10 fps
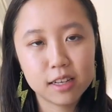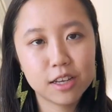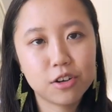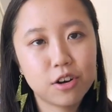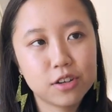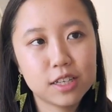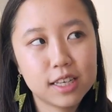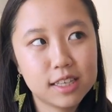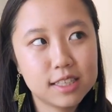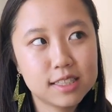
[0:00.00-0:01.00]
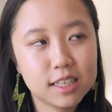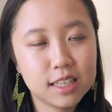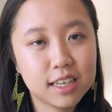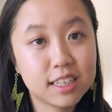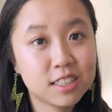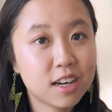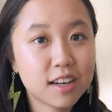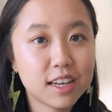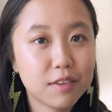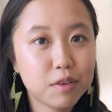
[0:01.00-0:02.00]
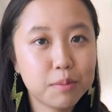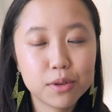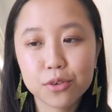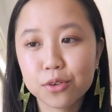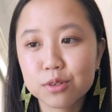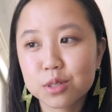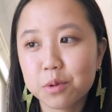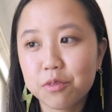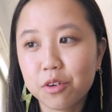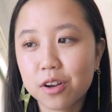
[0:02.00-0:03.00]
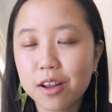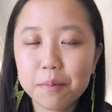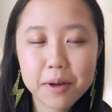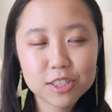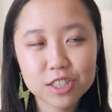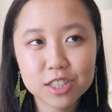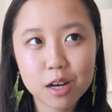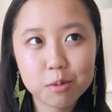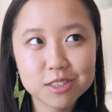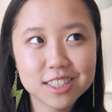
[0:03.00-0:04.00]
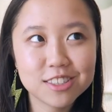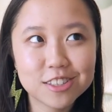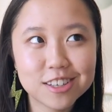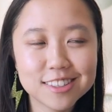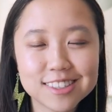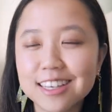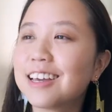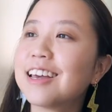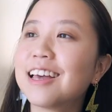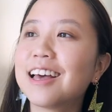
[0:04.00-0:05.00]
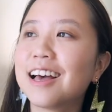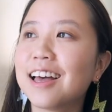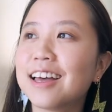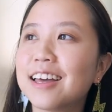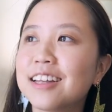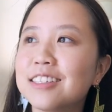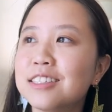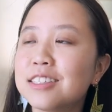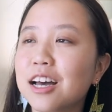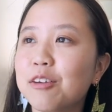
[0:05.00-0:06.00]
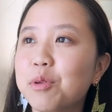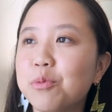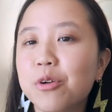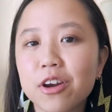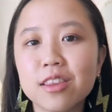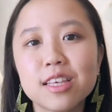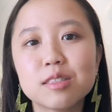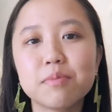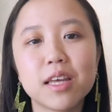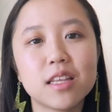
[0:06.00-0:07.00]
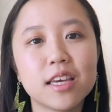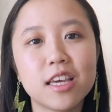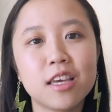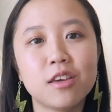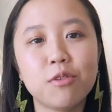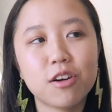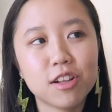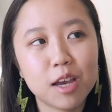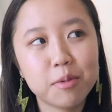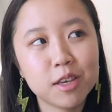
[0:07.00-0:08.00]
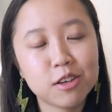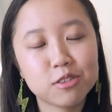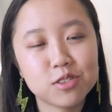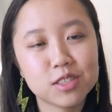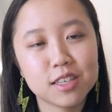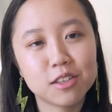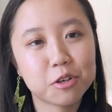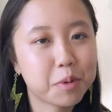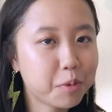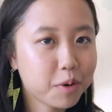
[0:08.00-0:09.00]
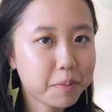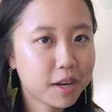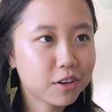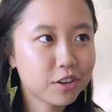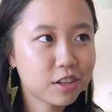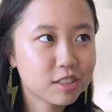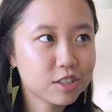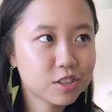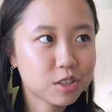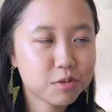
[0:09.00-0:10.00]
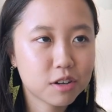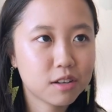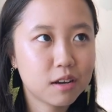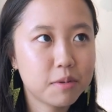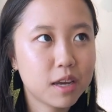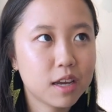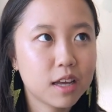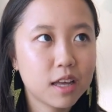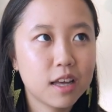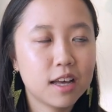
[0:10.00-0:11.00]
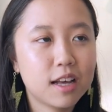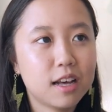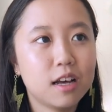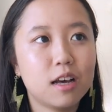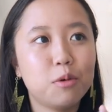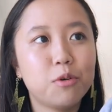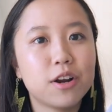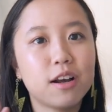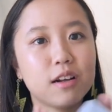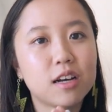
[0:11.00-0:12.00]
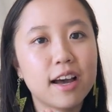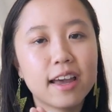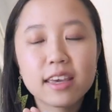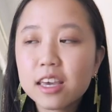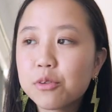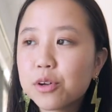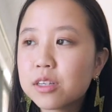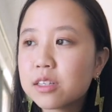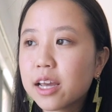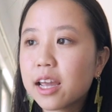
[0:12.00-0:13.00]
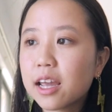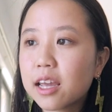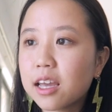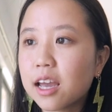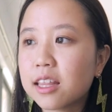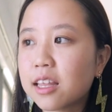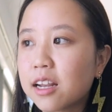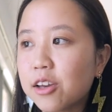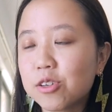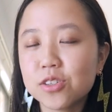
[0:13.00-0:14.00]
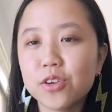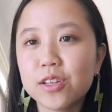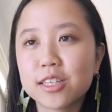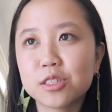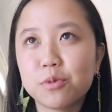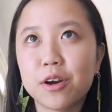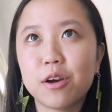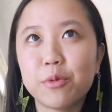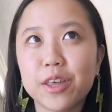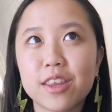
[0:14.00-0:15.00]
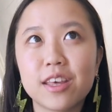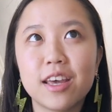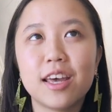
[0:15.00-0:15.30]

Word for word: Nick got his in like a darker navy blue so we've got matching couple t-shirts and I've been wearing this mainly rock climbing because you see a lot of people wear Patagonia t-shirts rock climbing uh, I wore it kayaking one day and then I also like to wear it with